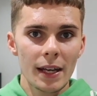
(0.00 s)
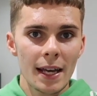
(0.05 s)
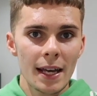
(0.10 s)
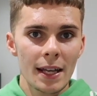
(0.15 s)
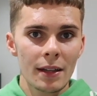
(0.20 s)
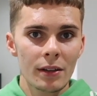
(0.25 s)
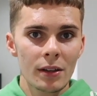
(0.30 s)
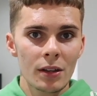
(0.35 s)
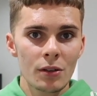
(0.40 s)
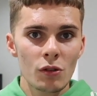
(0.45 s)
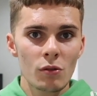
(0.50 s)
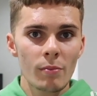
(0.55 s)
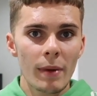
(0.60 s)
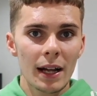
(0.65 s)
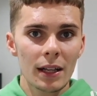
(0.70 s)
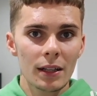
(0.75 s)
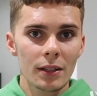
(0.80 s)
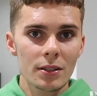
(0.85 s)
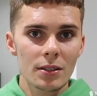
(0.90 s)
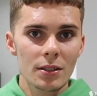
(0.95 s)
in the New
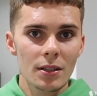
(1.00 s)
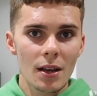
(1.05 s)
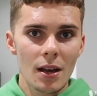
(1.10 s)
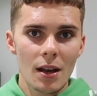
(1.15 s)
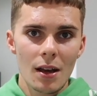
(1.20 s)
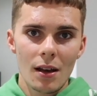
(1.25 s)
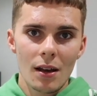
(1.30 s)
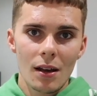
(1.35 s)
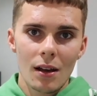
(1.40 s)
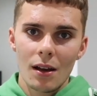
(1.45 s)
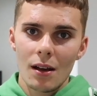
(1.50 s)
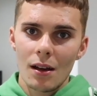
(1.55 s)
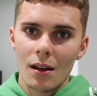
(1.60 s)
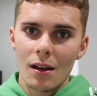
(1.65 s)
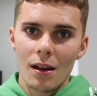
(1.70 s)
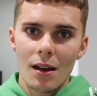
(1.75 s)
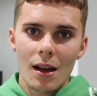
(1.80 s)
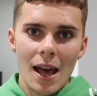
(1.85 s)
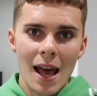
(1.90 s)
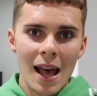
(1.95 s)
Balance
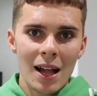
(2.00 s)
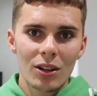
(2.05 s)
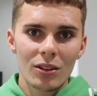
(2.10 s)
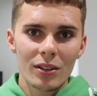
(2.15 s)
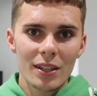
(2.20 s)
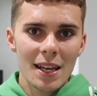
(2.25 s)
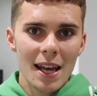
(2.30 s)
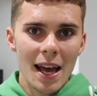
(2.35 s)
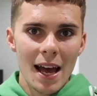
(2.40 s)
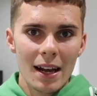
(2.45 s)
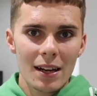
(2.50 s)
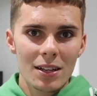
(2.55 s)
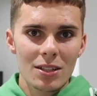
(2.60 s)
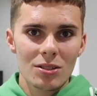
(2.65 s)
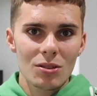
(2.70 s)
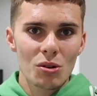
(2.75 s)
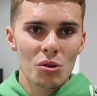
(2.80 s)
LDX